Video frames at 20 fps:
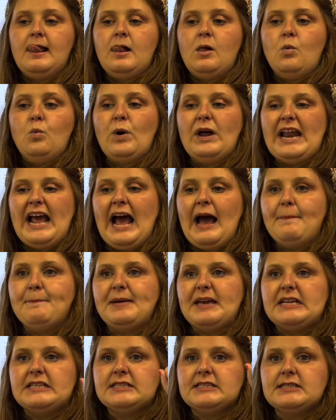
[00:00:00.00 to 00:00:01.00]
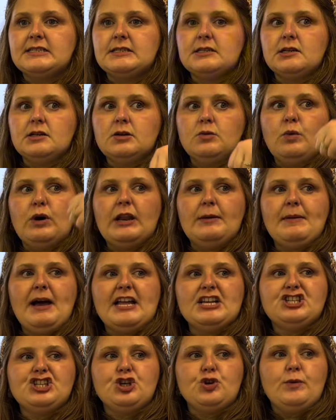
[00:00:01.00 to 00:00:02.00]
What happens? What am
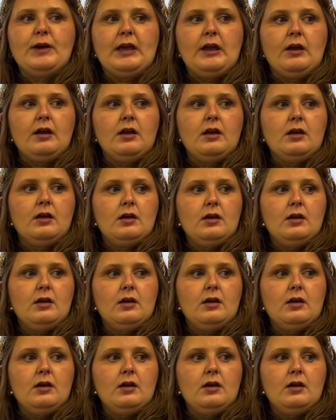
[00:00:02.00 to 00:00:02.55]
I doing